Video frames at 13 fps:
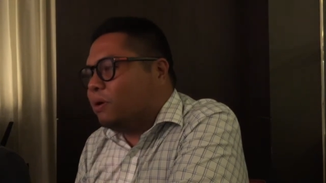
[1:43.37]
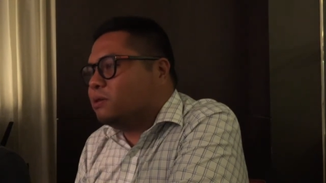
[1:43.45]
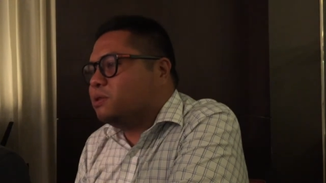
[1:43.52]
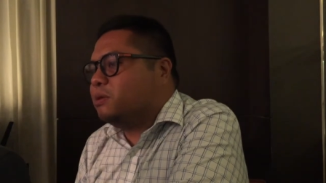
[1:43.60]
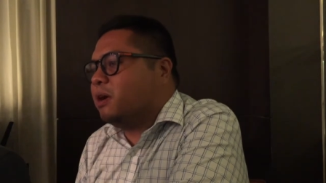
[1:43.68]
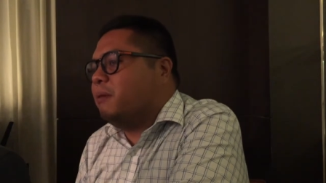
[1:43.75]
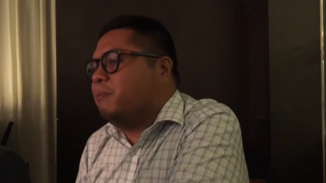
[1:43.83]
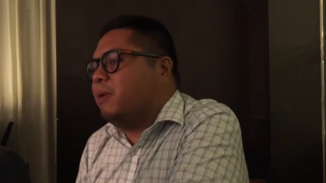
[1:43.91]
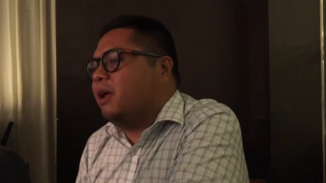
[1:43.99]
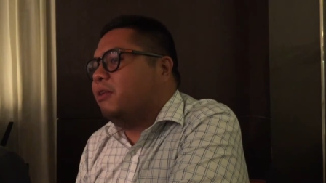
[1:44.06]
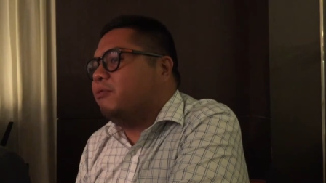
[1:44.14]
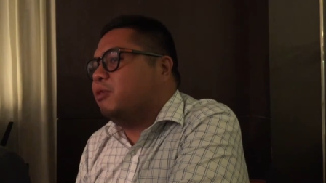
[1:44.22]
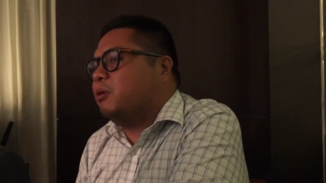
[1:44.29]
We also
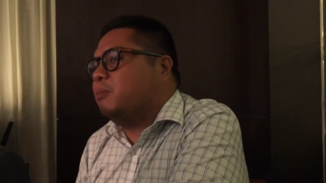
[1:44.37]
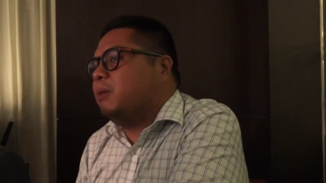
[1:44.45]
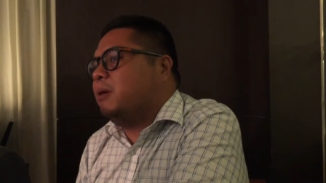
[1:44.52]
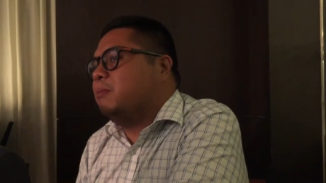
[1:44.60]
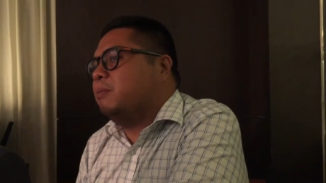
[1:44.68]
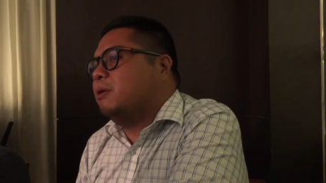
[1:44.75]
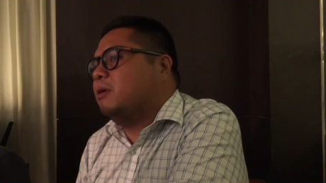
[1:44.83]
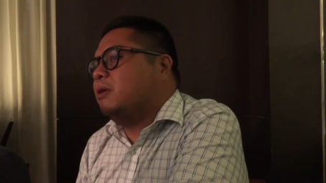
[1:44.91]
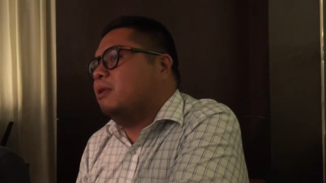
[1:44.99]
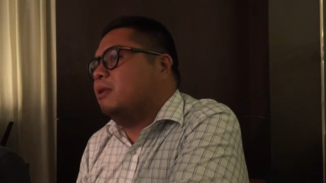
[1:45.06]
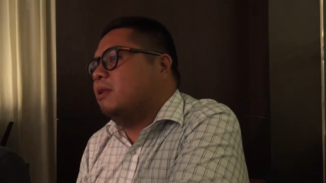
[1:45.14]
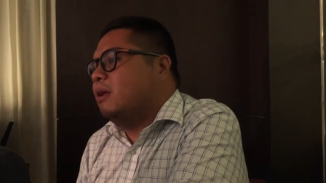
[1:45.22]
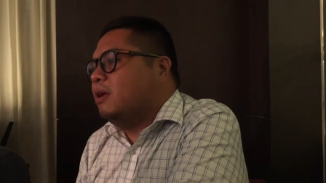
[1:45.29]
campaign for
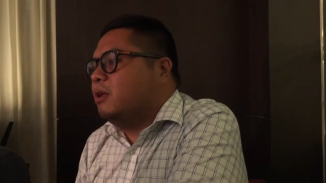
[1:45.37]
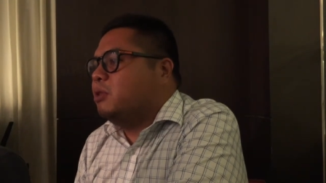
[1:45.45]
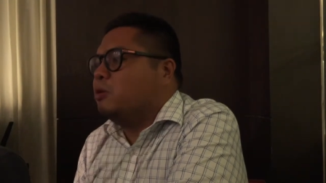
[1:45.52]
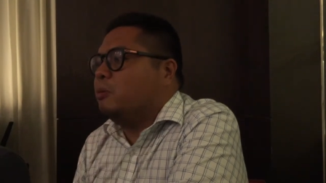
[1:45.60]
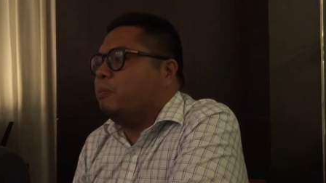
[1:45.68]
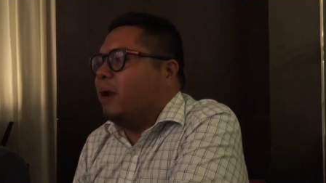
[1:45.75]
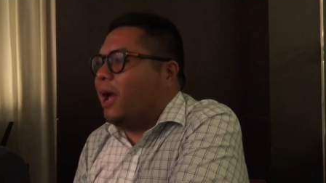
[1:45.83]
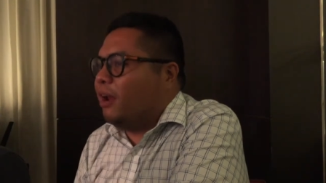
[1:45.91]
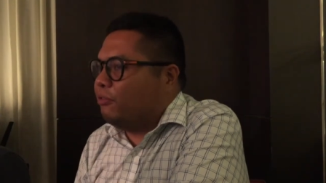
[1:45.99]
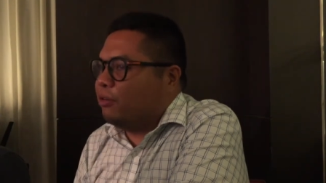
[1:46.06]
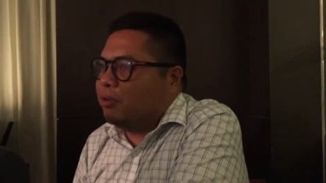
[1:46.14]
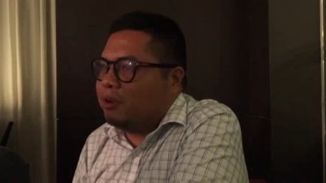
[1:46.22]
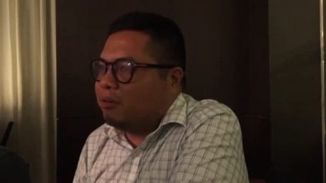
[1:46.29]
people to
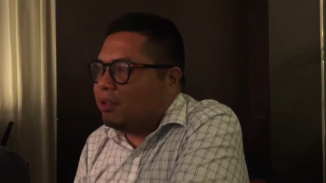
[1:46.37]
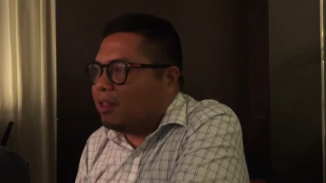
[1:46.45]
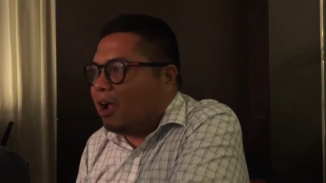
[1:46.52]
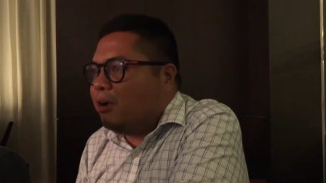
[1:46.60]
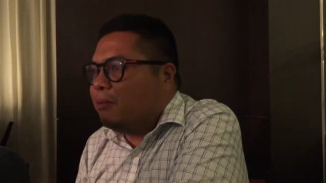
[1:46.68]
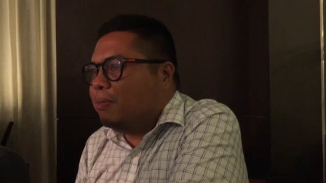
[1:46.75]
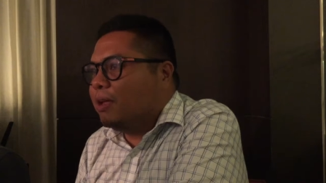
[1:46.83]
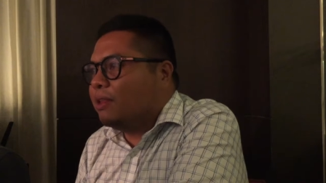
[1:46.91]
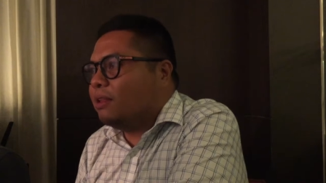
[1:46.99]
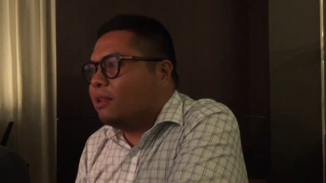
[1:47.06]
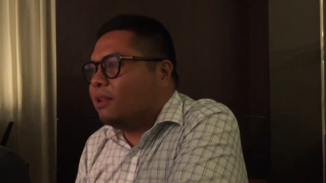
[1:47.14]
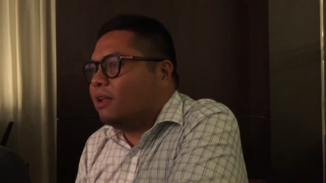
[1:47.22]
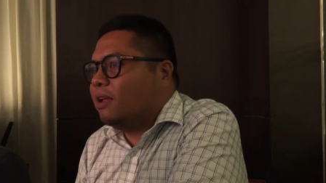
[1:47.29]
plan for their retirement,
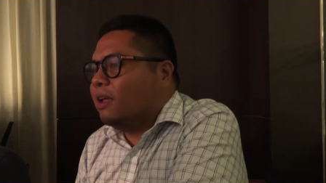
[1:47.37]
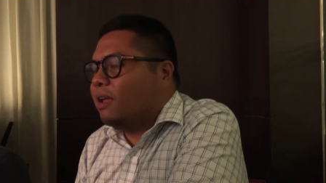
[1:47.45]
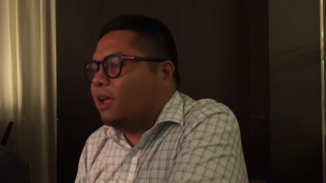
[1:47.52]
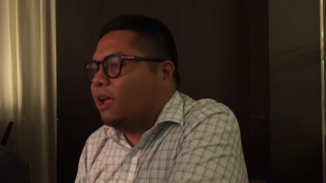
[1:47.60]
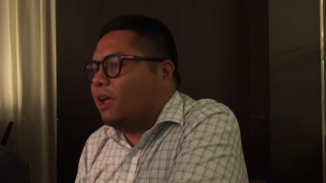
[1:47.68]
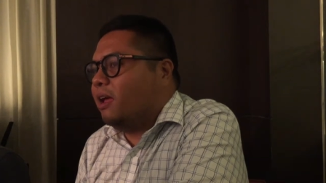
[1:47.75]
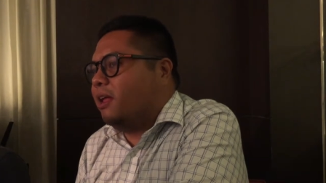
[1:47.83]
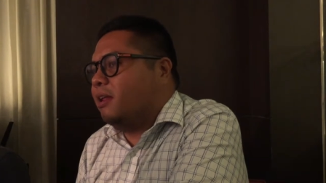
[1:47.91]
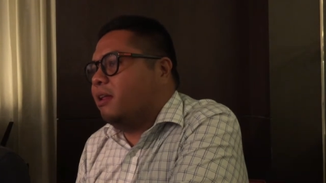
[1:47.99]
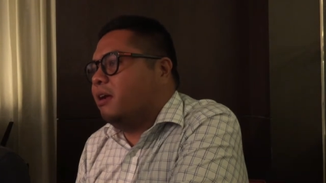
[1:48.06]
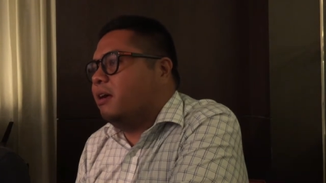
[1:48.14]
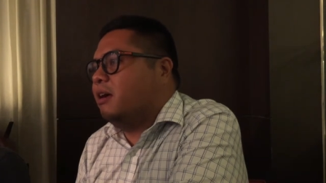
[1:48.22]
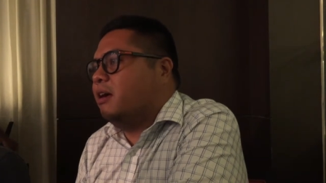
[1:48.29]
and